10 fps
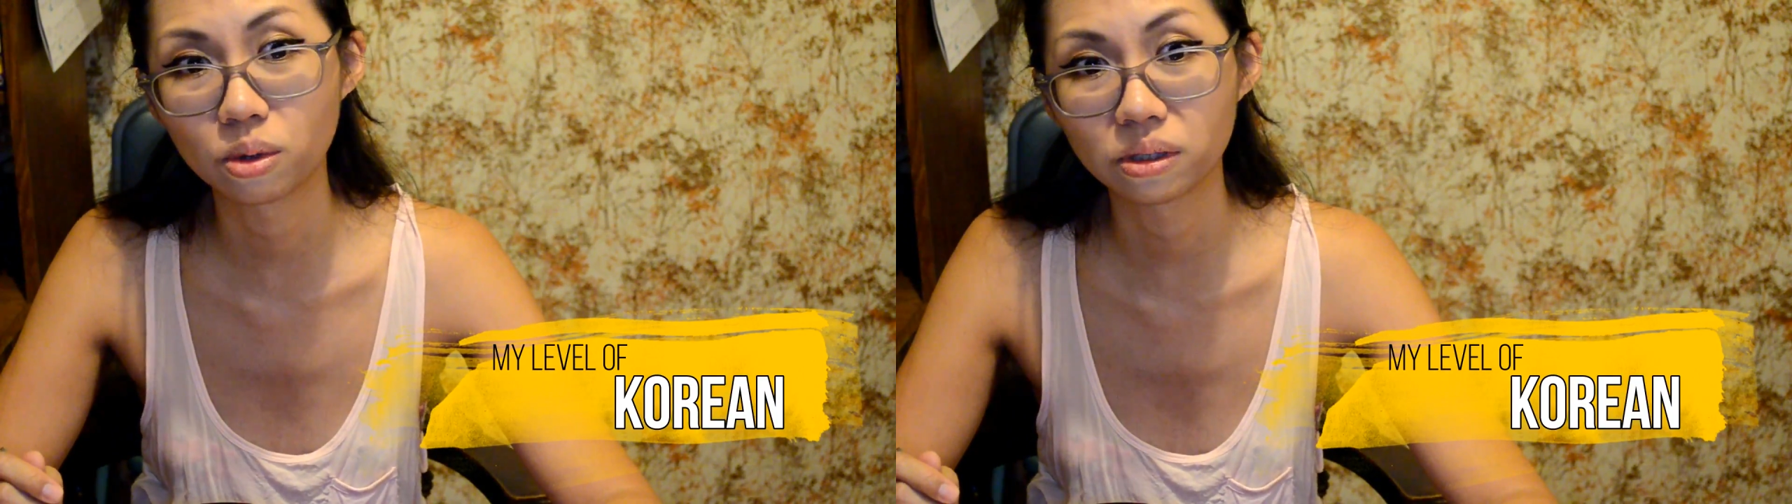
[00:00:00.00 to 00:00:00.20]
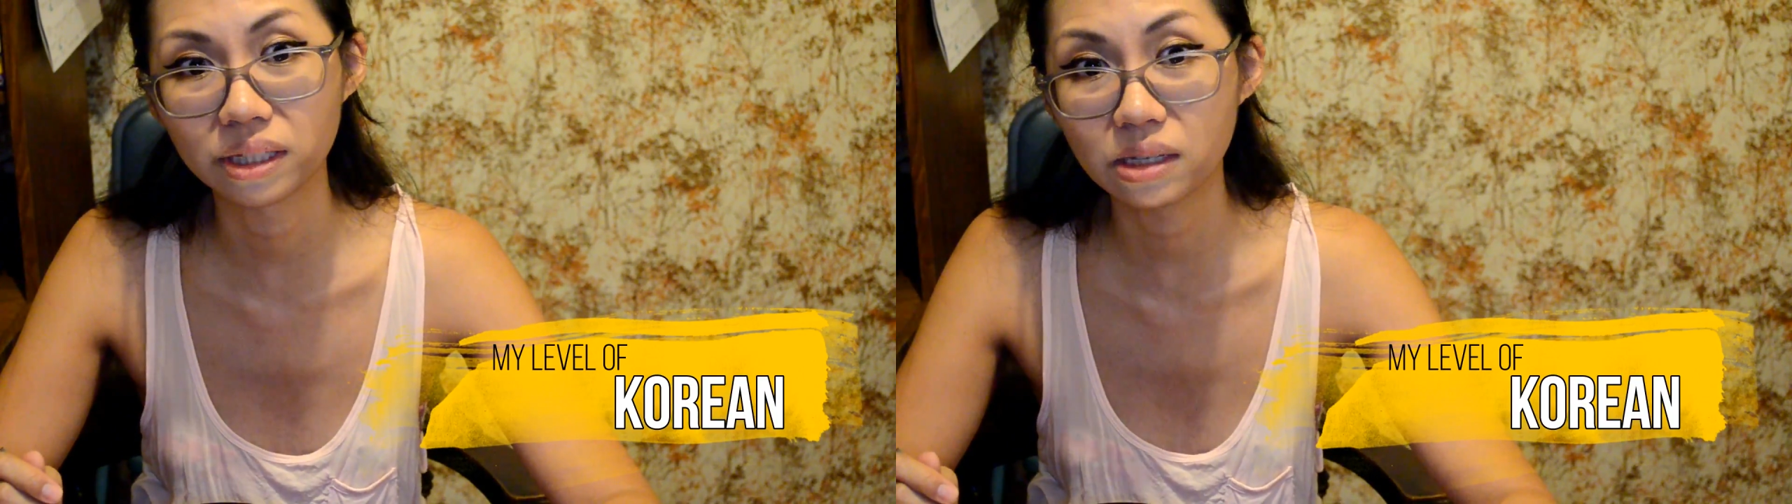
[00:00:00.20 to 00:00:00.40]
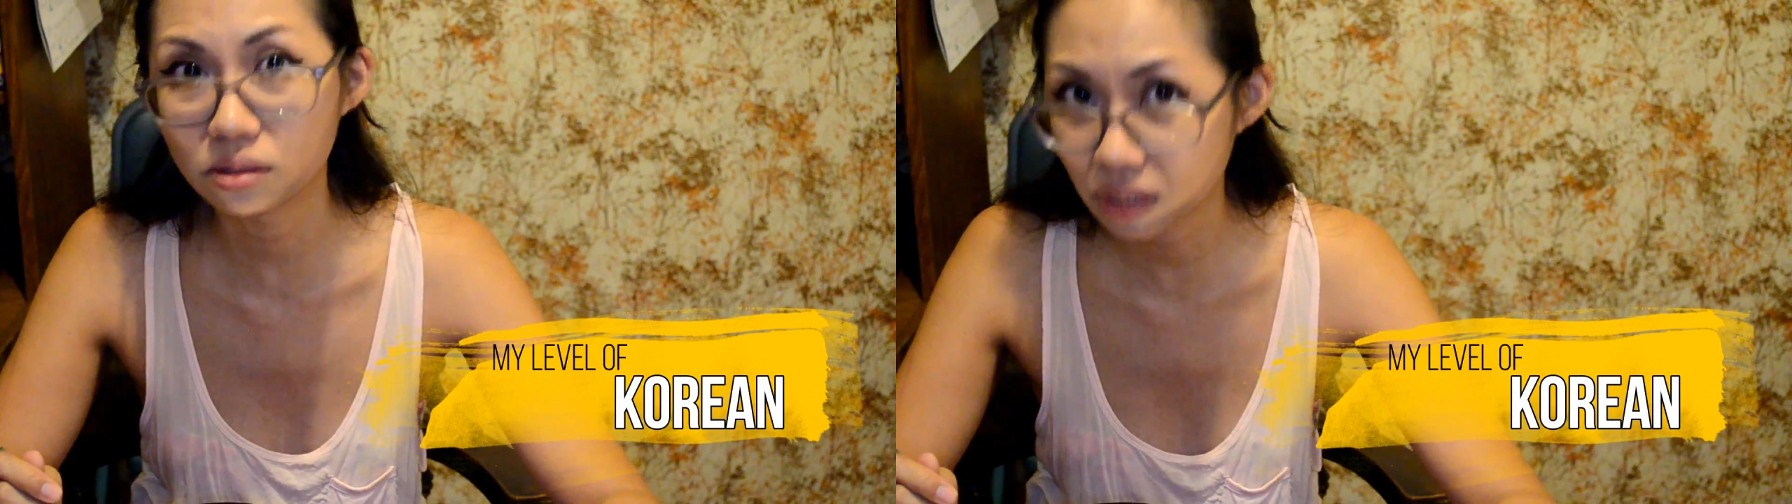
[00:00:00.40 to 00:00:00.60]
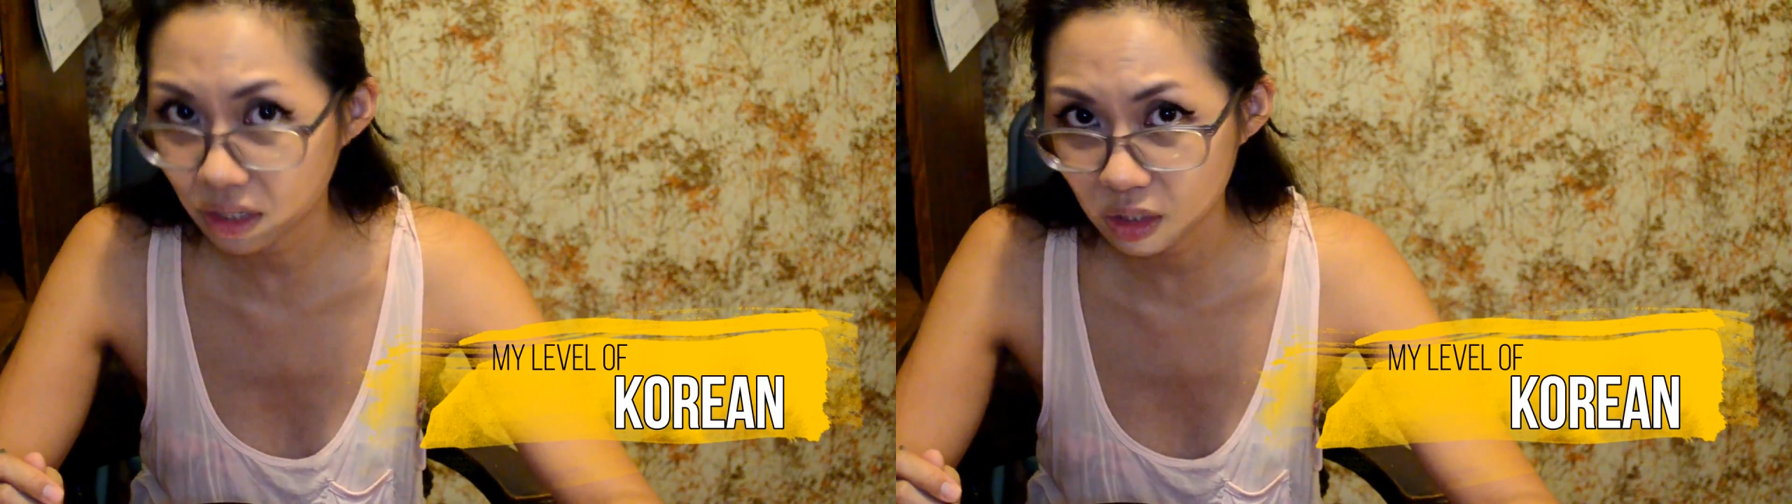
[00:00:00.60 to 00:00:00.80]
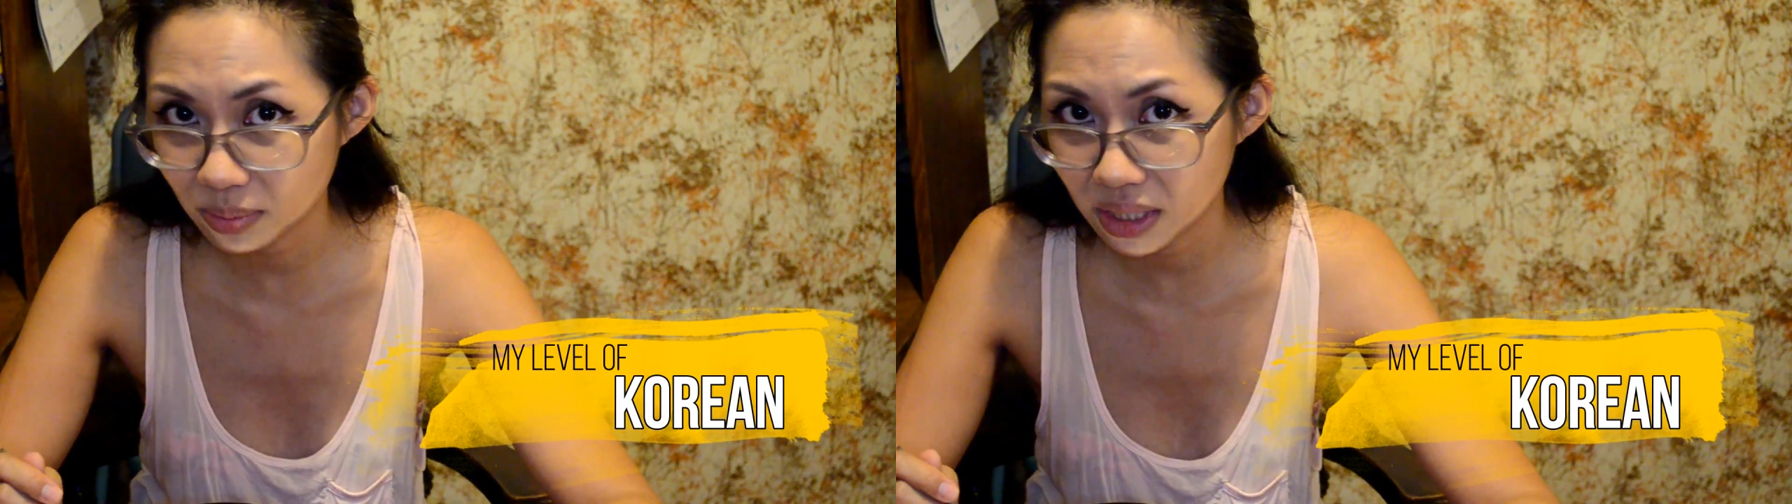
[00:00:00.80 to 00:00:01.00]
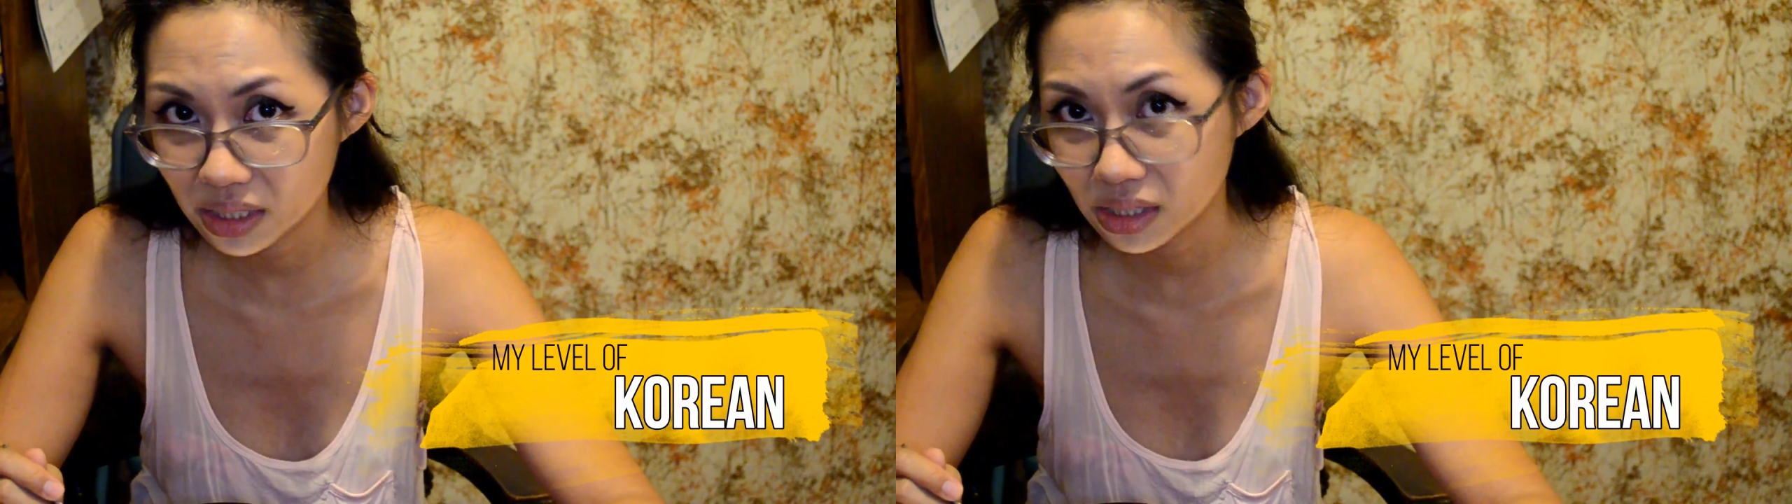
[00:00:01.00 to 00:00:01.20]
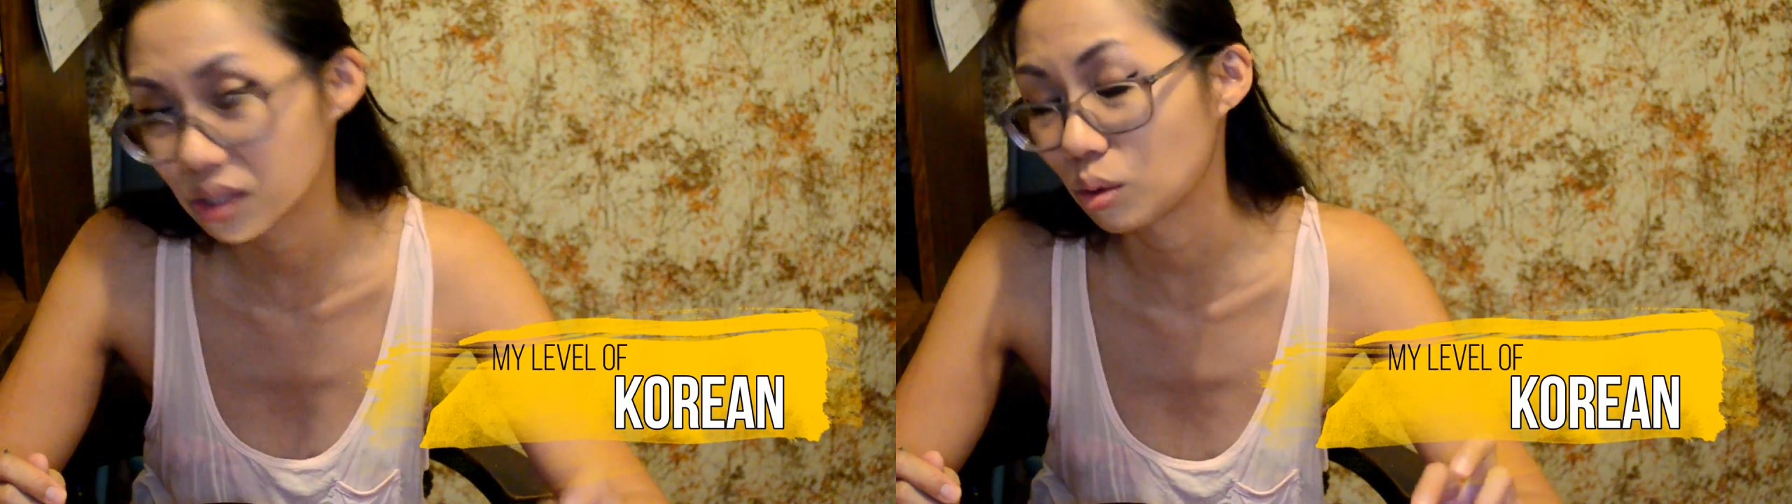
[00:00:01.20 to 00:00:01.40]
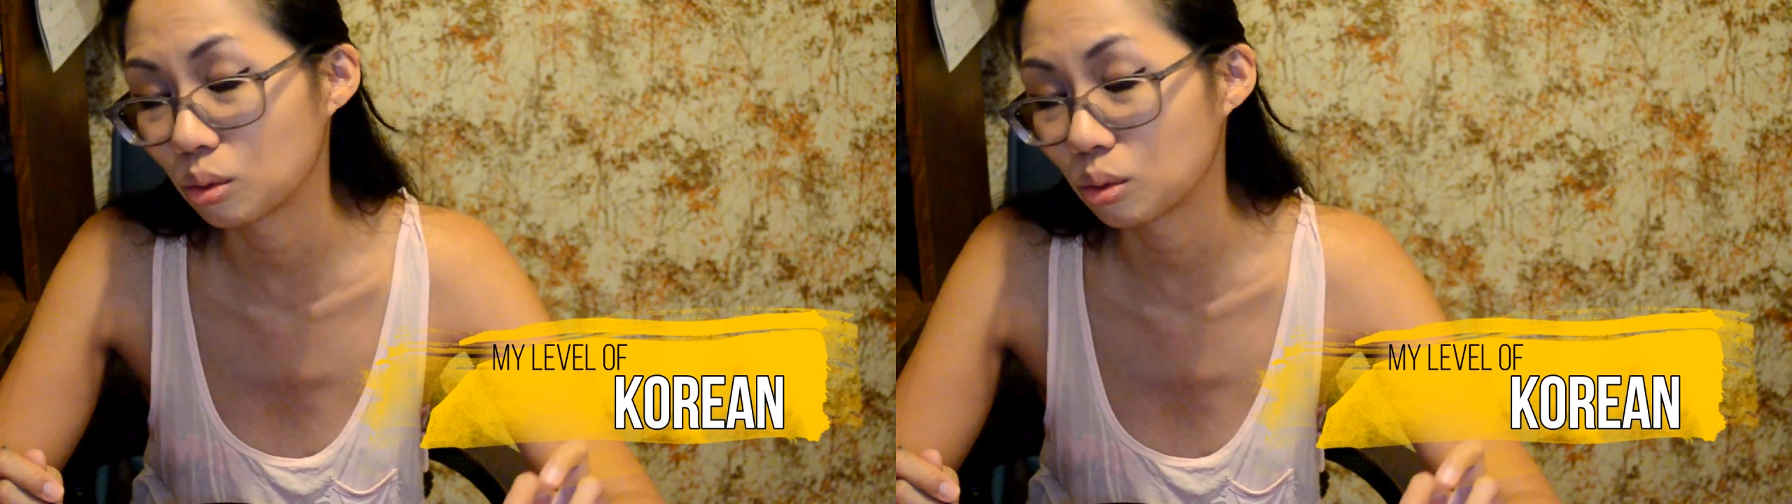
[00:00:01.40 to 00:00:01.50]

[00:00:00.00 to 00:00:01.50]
or legal documents